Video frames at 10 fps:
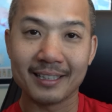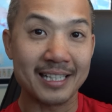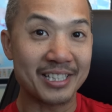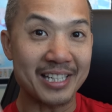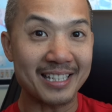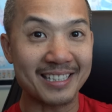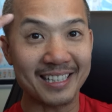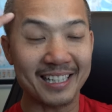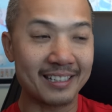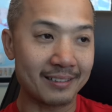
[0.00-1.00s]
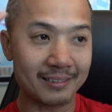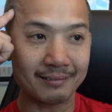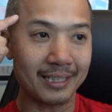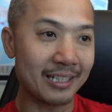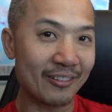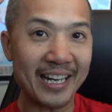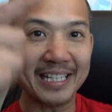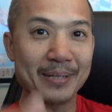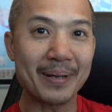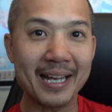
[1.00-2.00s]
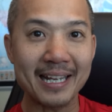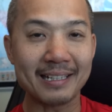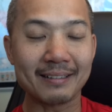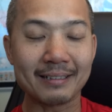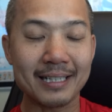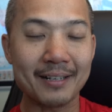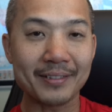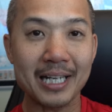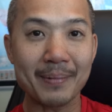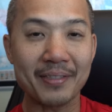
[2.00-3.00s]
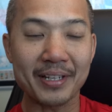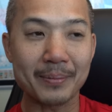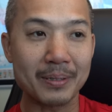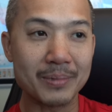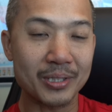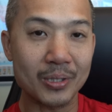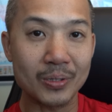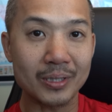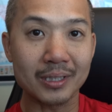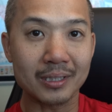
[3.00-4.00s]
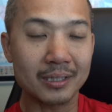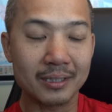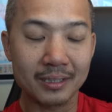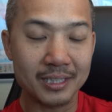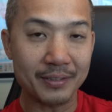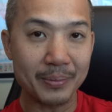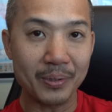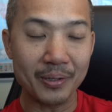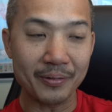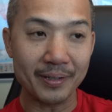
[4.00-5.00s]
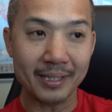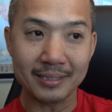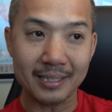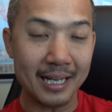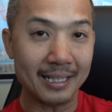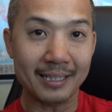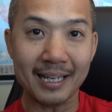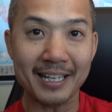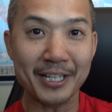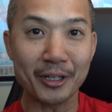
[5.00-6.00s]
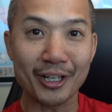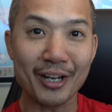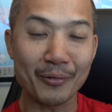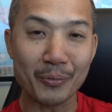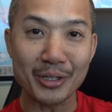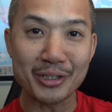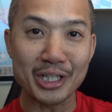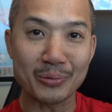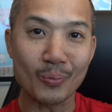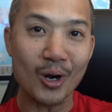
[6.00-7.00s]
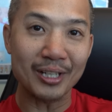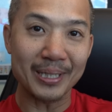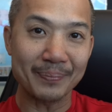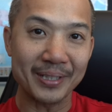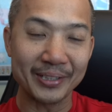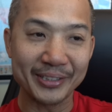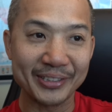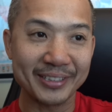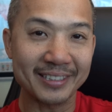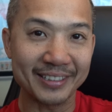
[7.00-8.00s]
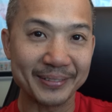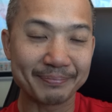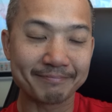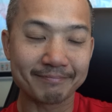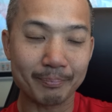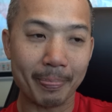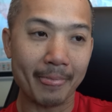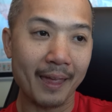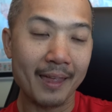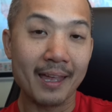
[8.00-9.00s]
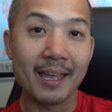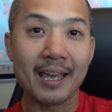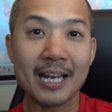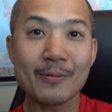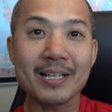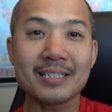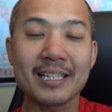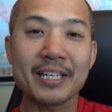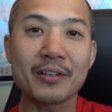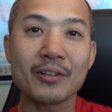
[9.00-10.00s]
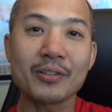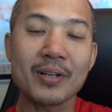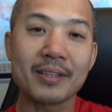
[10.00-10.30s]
It's like ingrained in my head every time I think about Muskoka 70.3, is that hill, everyone just walked up the hill. So anyways, thank you